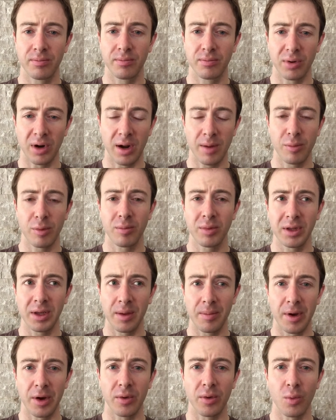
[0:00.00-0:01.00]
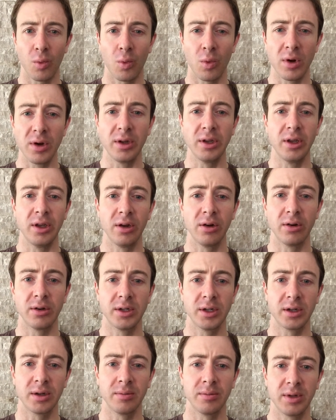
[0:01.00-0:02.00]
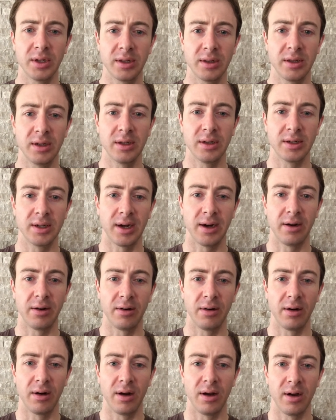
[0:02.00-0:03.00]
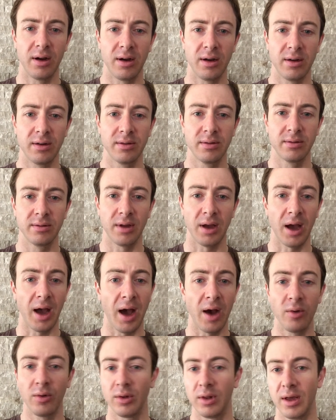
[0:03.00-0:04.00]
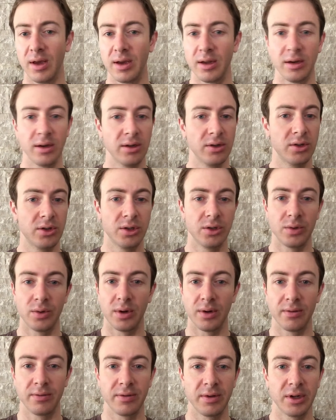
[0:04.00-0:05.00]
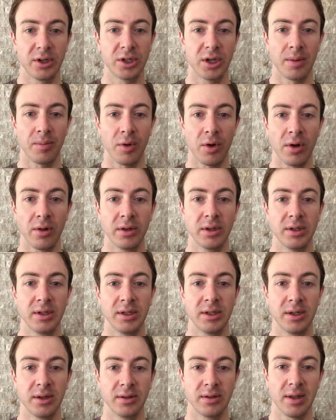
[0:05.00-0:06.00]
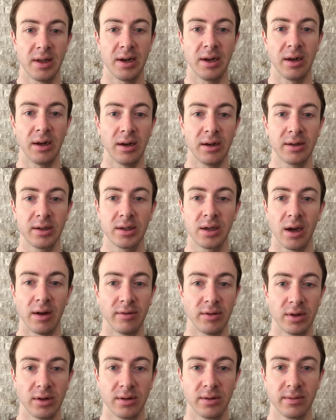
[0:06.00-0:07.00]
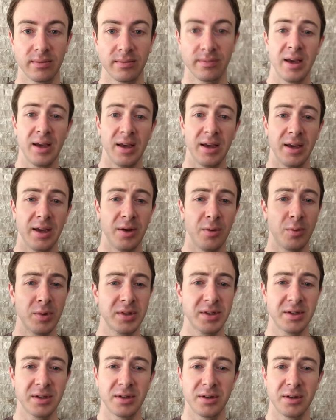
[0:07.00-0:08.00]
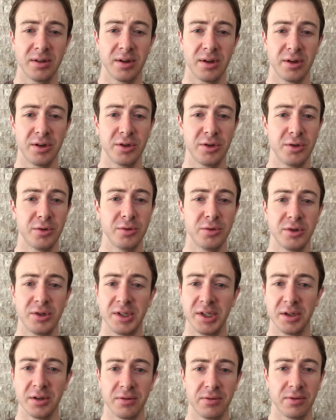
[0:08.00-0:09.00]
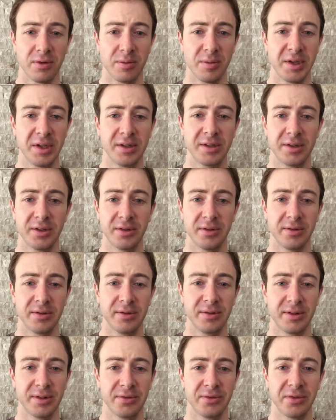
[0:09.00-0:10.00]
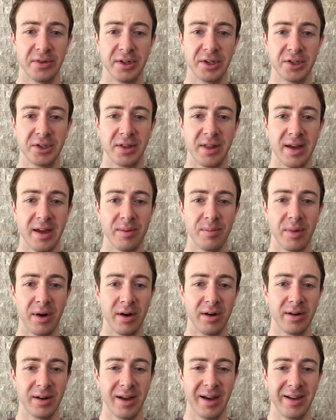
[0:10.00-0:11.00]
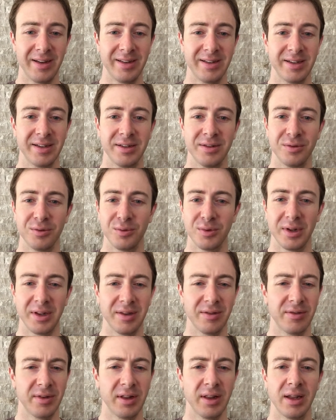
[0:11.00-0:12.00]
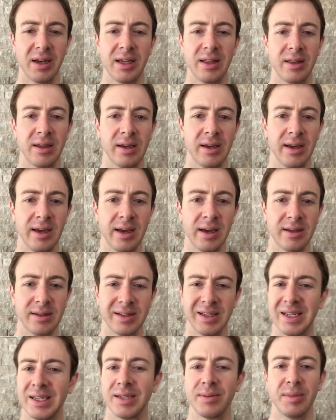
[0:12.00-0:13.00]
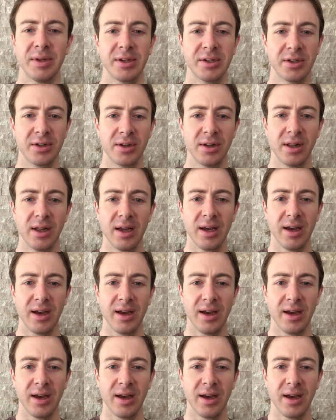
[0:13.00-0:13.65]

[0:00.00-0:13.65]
probably about 1 year to complete the entire outline and to finish up all the details that I needed to cover. It wasn't a huge deal for me to finish that part. I didn't really feel anything sentimental